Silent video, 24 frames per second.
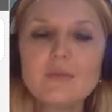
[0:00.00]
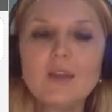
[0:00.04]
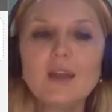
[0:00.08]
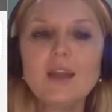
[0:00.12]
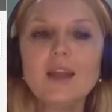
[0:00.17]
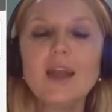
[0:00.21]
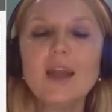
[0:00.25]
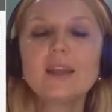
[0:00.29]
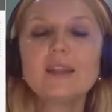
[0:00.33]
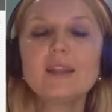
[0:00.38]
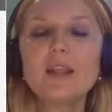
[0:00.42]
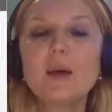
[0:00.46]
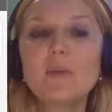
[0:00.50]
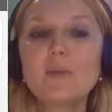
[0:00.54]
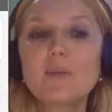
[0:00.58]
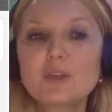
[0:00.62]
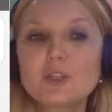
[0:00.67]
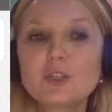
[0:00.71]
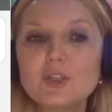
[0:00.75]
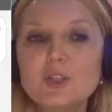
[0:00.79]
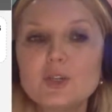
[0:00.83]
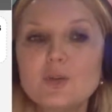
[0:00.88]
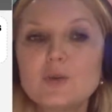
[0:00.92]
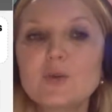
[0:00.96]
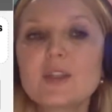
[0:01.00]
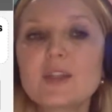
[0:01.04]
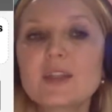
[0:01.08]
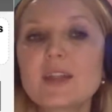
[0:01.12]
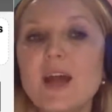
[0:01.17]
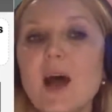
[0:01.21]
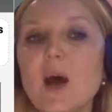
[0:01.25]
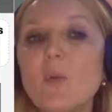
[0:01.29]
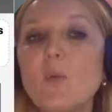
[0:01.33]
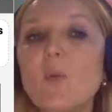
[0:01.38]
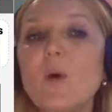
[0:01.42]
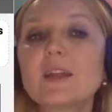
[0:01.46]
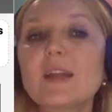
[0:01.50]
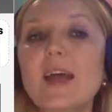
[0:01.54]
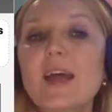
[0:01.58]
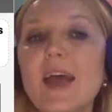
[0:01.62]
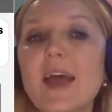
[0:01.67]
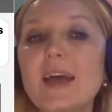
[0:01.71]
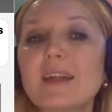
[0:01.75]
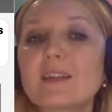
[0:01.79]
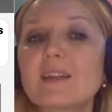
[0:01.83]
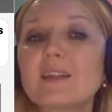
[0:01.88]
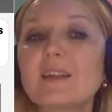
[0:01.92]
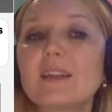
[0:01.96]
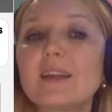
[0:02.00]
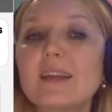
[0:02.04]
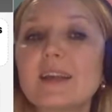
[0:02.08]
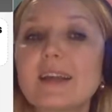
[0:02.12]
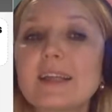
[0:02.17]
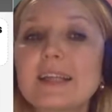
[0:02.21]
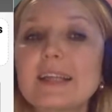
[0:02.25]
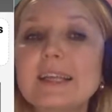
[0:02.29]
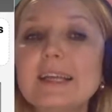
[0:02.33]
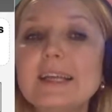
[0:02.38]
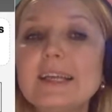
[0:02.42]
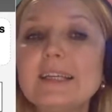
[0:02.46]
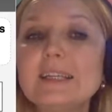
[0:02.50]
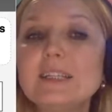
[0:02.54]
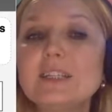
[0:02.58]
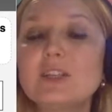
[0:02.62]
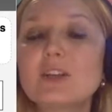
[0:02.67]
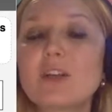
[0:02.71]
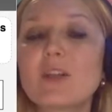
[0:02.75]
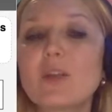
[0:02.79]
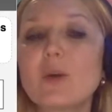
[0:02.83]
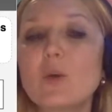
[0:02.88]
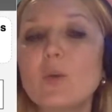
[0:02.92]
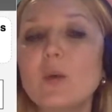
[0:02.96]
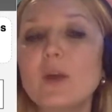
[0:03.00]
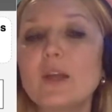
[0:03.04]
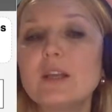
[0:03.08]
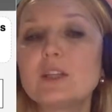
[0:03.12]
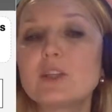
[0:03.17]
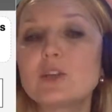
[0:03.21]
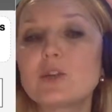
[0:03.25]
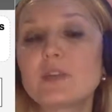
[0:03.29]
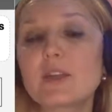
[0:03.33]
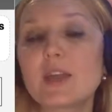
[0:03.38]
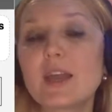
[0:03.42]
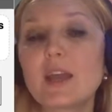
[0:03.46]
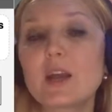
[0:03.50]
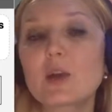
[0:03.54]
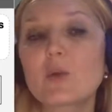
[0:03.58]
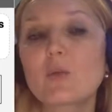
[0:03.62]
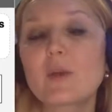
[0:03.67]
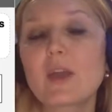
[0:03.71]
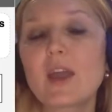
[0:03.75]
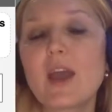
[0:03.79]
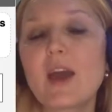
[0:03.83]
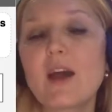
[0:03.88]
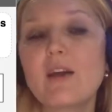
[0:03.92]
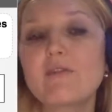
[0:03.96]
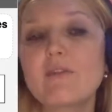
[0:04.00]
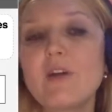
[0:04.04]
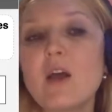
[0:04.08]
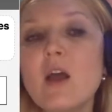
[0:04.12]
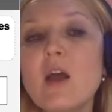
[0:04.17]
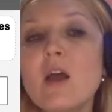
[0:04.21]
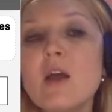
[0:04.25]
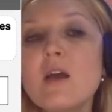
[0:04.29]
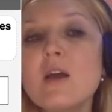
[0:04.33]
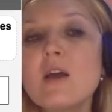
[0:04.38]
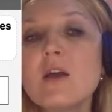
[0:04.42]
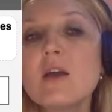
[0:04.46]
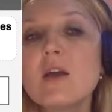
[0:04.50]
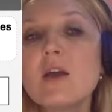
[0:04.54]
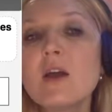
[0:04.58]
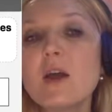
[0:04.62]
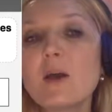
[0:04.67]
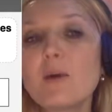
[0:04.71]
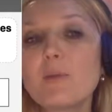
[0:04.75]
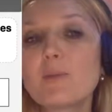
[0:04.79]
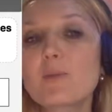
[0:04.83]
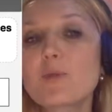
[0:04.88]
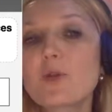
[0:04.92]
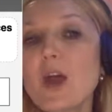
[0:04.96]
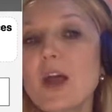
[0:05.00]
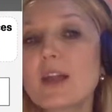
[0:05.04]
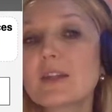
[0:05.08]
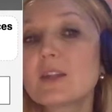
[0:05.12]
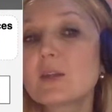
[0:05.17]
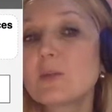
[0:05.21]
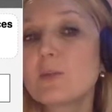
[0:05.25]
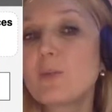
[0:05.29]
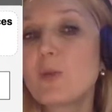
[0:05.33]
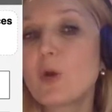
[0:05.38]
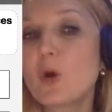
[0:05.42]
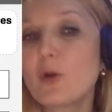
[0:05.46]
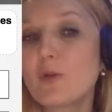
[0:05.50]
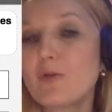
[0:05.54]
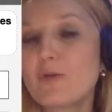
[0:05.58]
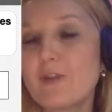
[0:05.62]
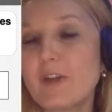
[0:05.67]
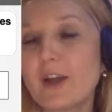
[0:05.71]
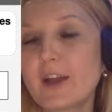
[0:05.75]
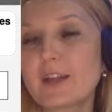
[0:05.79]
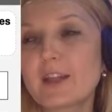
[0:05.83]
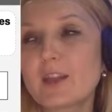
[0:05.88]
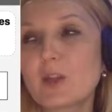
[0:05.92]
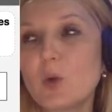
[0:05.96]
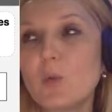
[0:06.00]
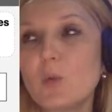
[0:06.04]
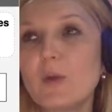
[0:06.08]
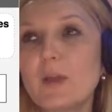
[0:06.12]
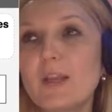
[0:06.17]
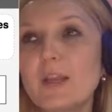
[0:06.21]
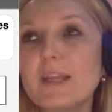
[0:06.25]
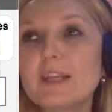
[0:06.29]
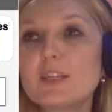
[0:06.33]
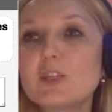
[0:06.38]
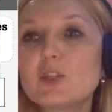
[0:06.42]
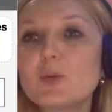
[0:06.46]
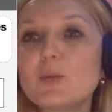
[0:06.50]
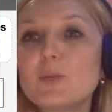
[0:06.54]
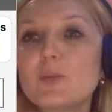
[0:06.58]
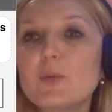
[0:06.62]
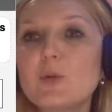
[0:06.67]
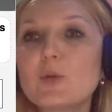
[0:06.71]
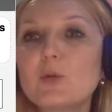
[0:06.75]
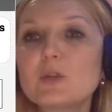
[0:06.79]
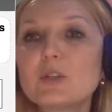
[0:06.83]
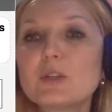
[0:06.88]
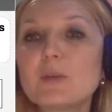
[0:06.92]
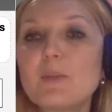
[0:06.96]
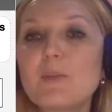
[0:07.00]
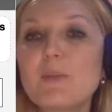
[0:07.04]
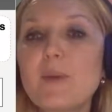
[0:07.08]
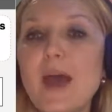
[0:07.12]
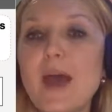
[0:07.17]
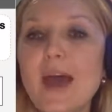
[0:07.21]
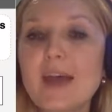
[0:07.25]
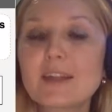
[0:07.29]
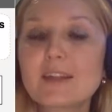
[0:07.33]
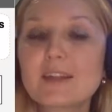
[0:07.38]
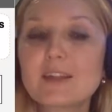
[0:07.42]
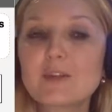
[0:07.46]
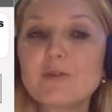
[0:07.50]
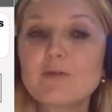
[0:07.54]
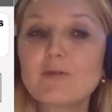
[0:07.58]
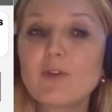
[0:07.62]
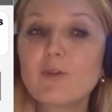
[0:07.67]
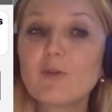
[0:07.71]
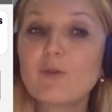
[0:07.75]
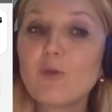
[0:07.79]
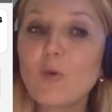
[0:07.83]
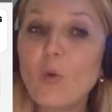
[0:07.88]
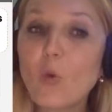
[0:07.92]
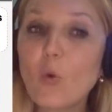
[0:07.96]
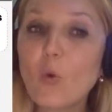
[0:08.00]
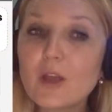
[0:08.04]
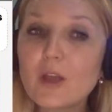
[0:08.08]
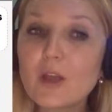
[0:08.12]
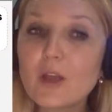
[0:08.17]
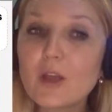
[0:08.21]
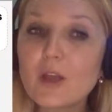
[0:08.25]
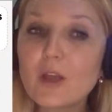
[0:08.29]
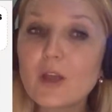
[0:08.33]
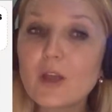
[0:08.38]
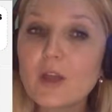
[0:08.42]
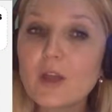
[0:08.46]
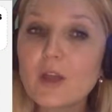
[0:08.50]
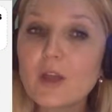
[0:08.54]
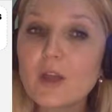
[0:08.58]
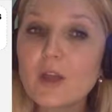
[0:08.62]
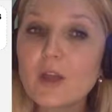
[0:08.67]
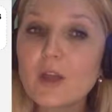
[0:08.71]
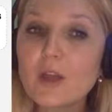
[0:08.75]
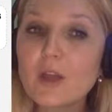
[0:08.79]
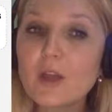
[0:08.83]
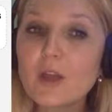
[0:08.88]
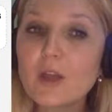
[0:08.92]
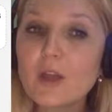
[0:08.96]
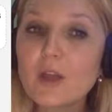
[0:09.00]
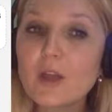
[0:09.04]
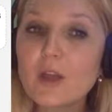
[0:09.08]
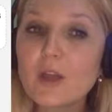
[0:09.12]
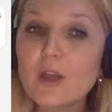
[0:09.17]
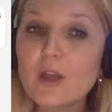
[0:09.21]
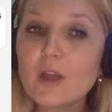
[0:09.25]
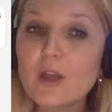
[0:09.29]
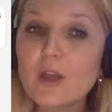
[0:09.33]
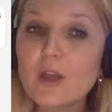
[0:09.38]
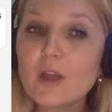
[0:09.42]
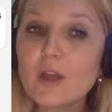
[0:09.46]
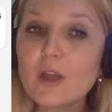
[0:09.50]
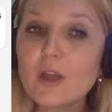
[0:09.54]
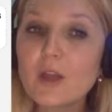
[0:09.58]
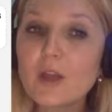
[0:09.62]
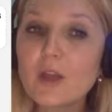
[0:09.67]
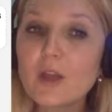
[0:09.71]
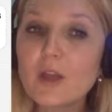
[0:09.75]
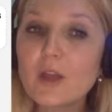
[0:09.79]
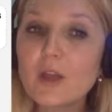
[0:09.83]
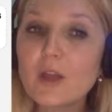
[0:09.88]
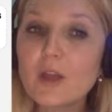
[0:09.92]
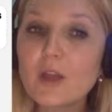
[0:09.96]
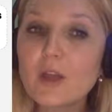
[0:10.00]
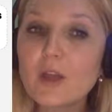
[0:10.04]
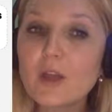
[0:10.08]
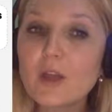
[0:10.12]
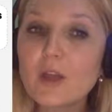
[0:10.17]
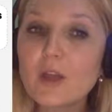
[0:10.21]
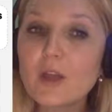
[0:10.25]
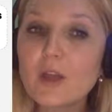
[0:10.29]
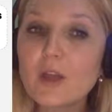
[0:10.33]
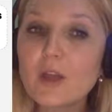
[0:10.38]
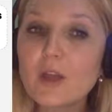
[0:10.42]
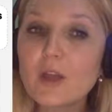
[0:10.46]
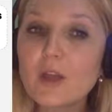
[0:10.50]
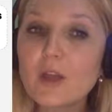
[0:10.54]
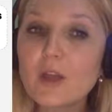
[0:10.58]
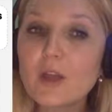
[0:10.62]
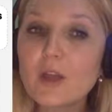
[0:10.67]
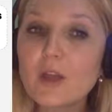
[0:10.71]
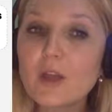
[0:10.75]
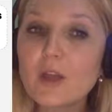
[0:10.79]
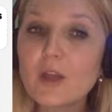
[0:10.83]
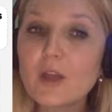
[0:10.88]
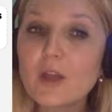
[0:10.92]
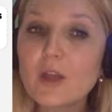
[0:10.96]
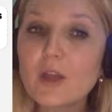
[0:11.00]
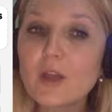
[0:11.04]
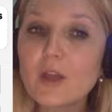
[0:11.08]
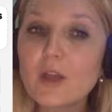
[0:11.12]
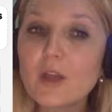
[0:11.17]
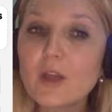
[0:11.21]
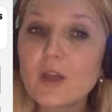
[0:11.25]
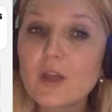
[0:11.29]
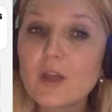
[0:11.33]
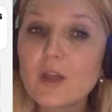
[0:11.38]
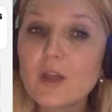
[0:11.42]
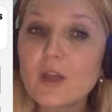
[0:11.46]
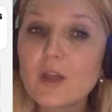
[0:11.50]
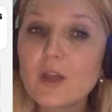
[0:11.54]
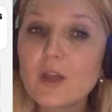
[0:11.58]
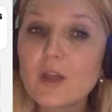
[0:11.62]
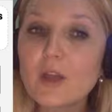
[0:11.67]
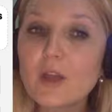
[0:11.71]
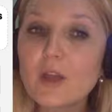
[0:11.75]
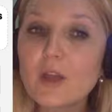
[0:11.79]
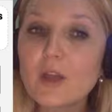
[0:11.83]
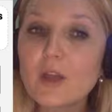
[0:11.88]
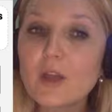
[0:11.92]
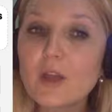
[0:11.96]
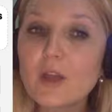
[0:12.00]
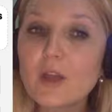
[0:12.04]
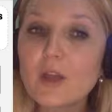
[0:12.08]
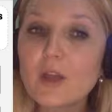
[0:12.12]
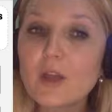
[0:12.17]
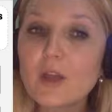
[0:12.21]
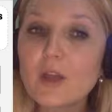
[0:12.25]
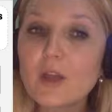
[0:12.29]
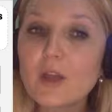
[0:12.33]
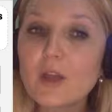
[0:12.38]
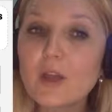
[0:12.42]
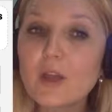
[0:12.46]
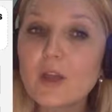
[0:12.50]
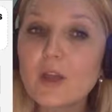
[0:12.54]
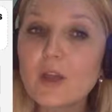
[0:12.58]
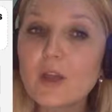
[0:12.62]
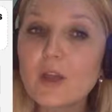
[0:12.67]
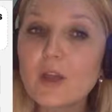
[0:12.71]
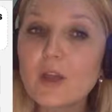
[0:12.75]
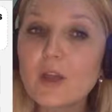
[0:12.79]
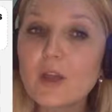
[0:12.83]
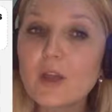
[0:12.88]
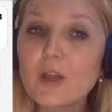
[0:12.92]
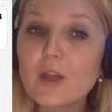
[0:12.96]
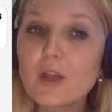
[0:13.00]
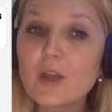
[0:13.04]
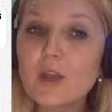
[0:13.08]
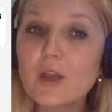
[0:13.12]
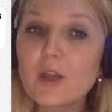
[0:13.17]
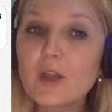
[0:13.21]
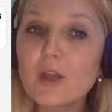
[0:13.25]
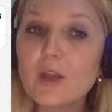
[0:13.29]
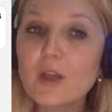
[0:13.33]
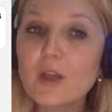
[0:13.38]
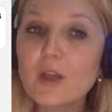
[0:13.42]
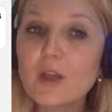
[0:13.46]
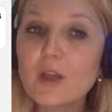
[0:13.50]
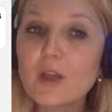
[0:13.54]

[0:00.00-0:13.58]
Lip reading: And number 2, someone has present the windows. Here we have present perfect, so we need to put passive voice into present perfect.